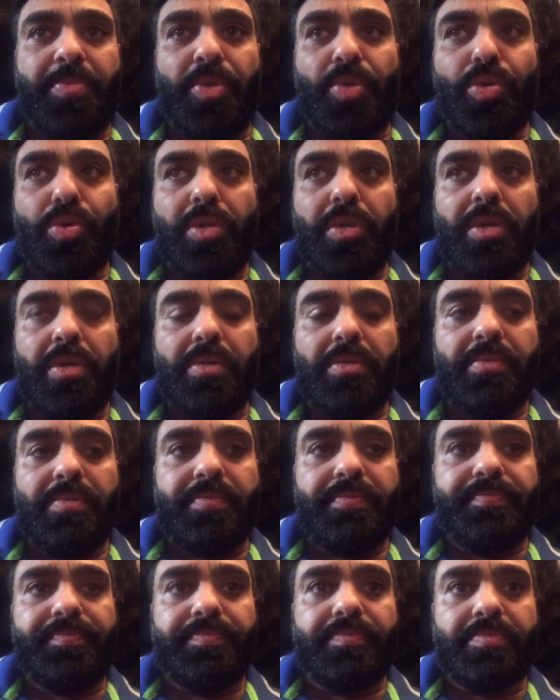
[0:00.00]
brawl.
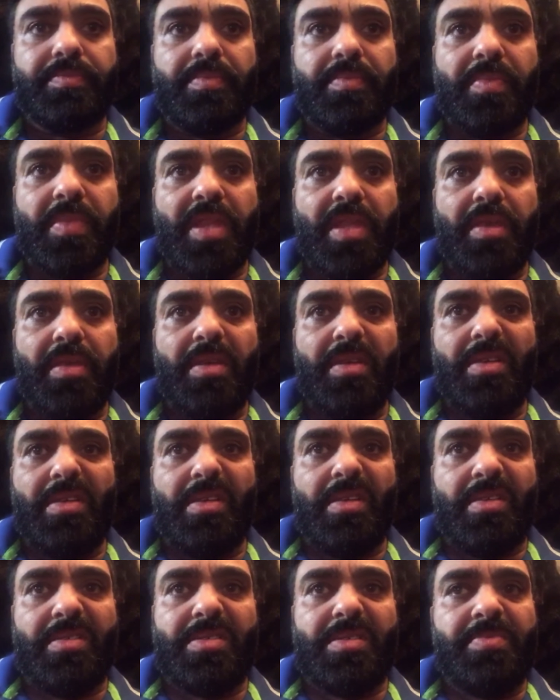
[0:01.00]

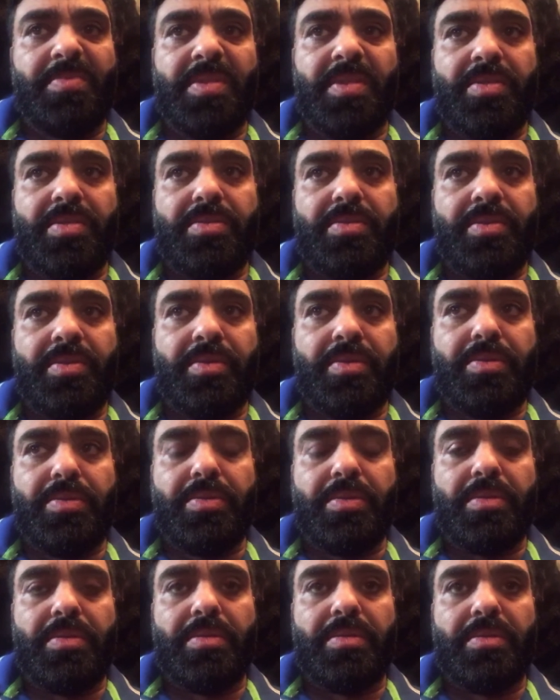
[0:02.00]
And to be honest with you,
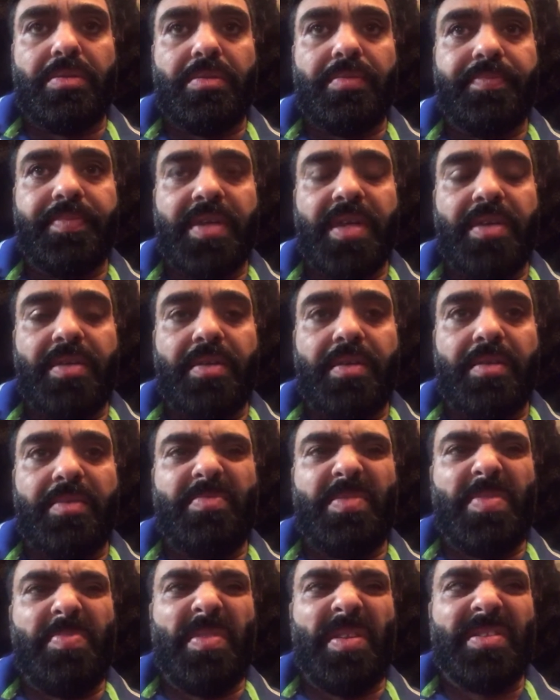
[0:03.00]

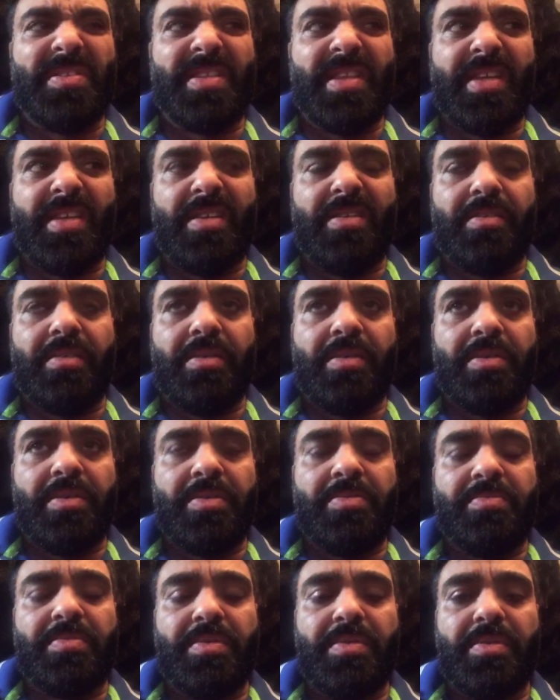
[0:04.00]
people are saying,
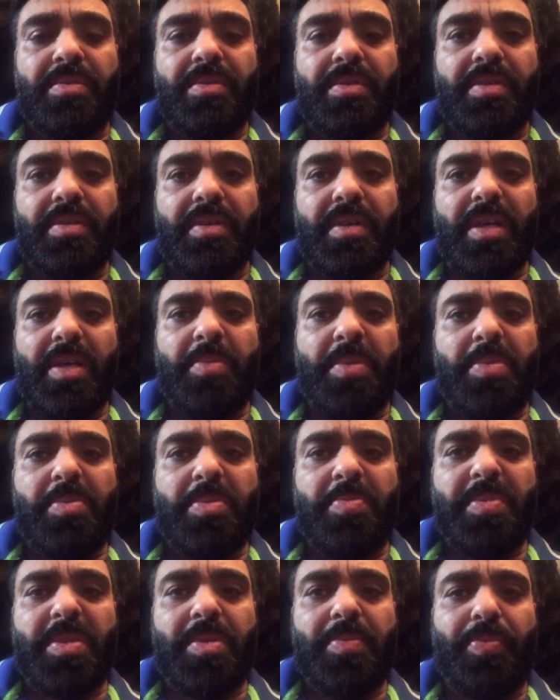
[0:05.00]
oh, Khabib
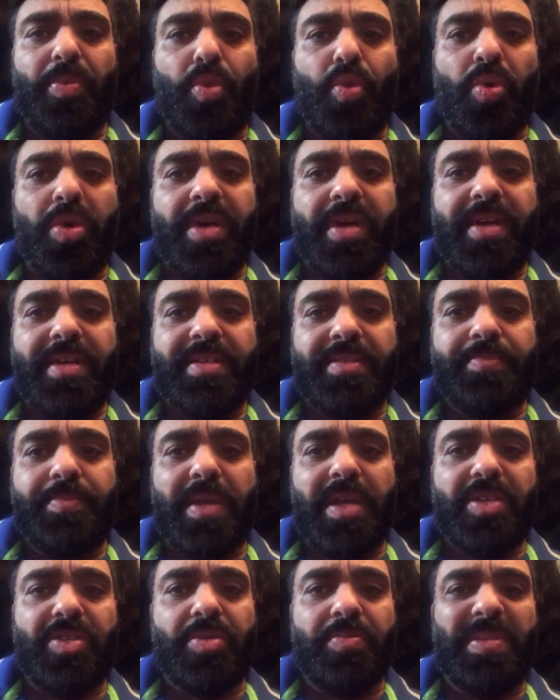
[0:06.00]
should be deported, his
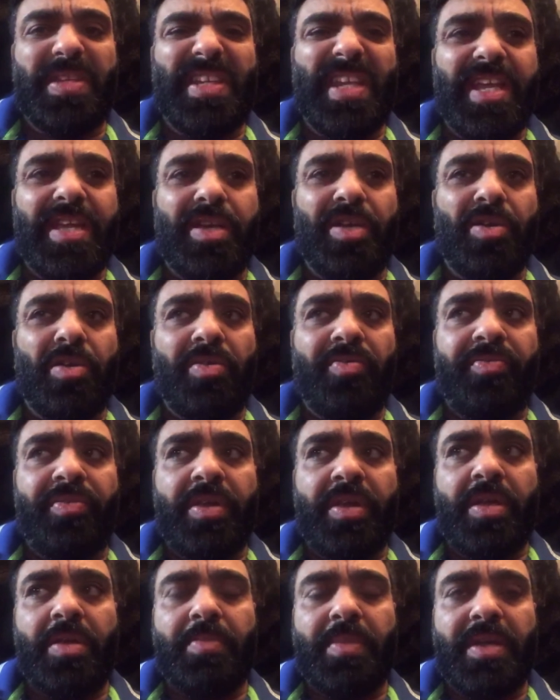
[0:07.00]
belt should be taken off
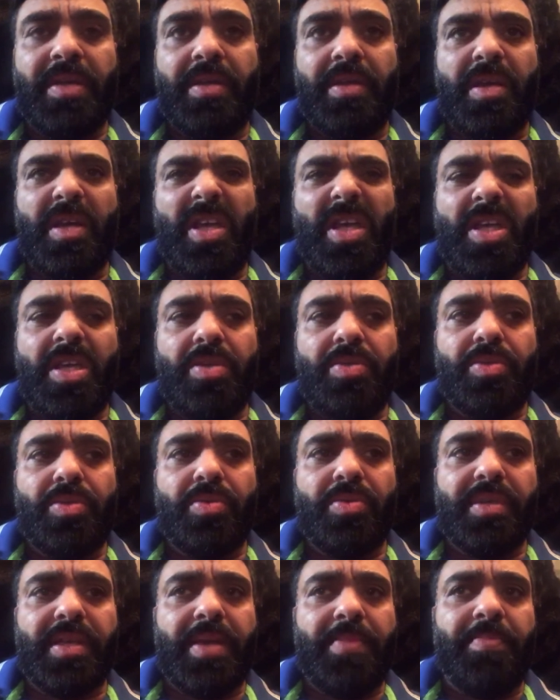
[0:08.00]
him, and he
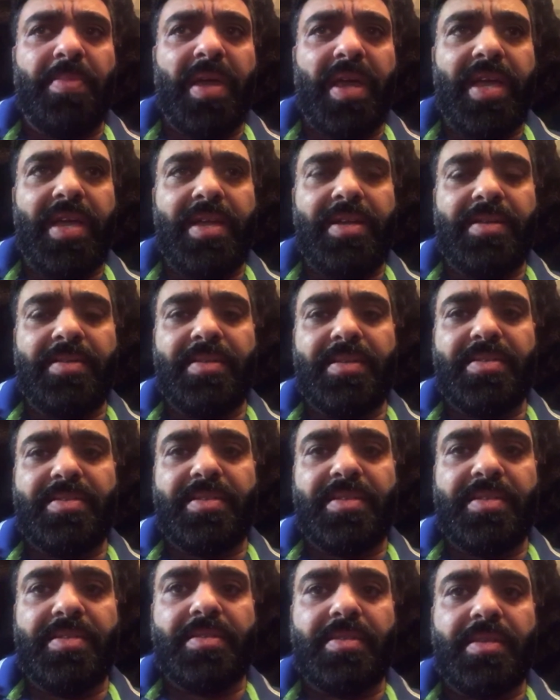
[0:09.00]
shouldn't get paid, and
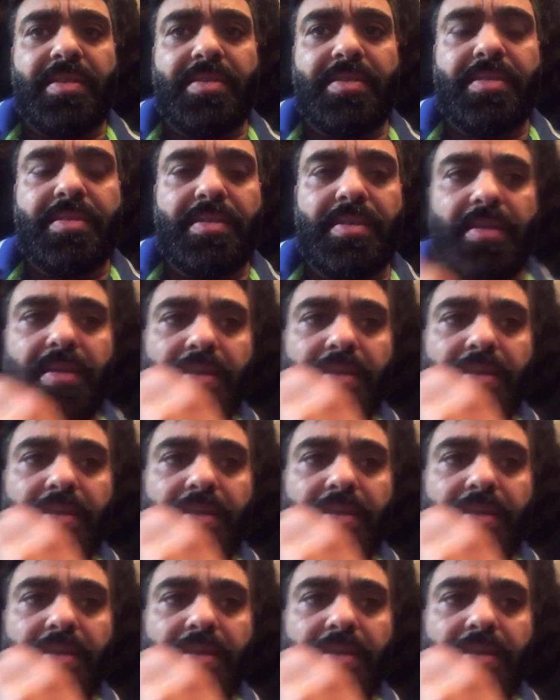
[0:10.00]
this.